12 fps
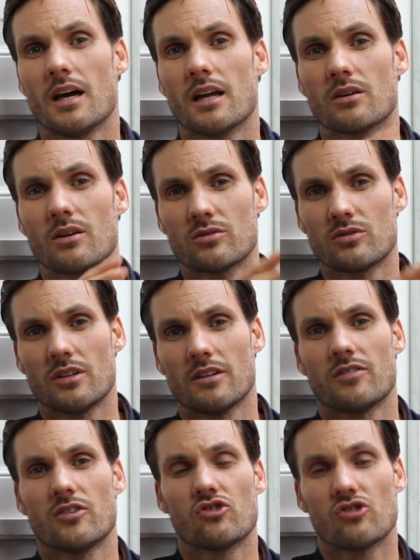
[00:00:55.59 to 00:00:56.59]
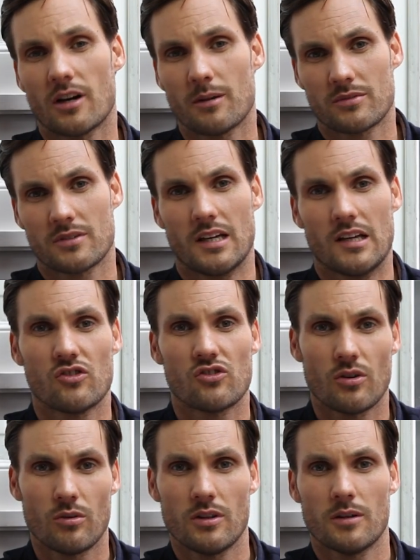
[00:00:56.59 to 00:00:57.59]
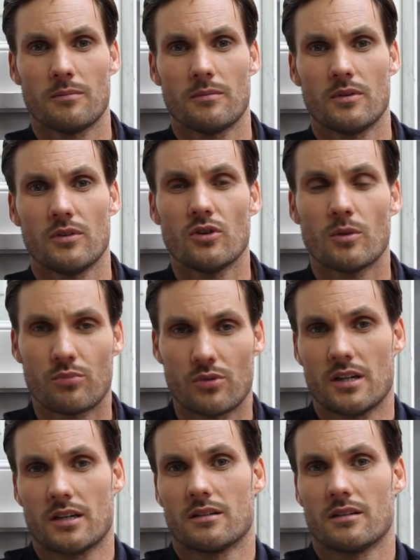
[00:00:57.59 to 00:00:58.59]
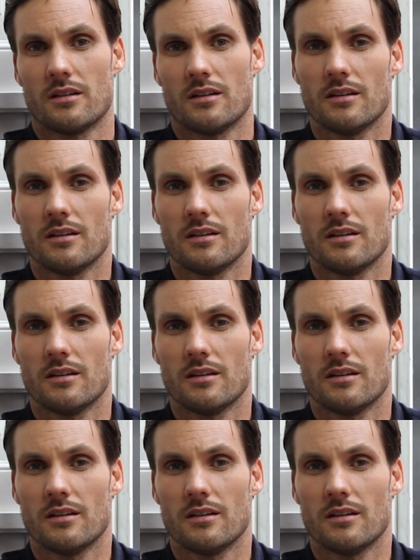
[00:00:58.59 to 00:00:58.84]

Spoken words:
and go to different shops and show them your product.